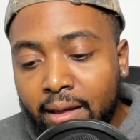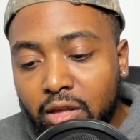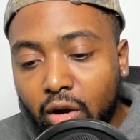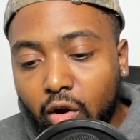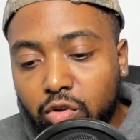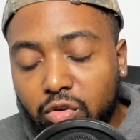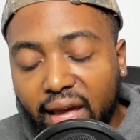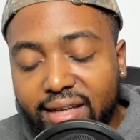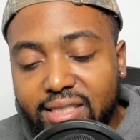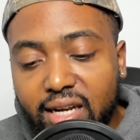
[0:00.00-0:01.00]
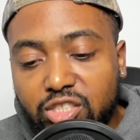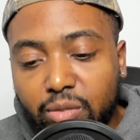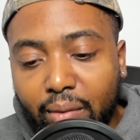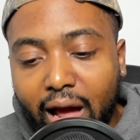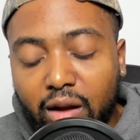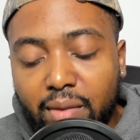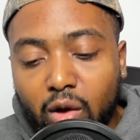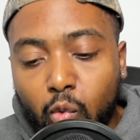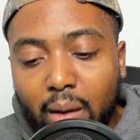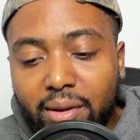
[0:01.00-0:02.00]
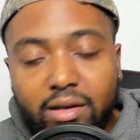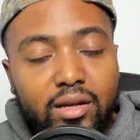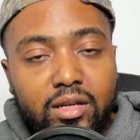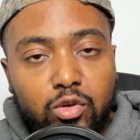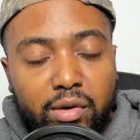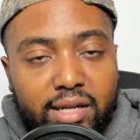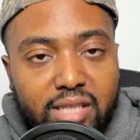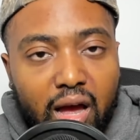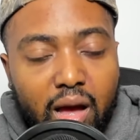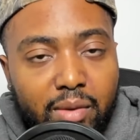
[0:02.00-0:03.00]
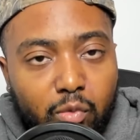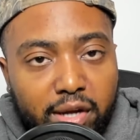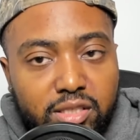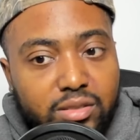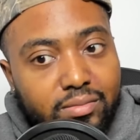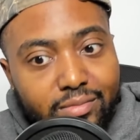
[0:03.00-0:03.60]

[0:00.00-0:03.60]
you know, you can't say that you're proud to be a woman during a time in which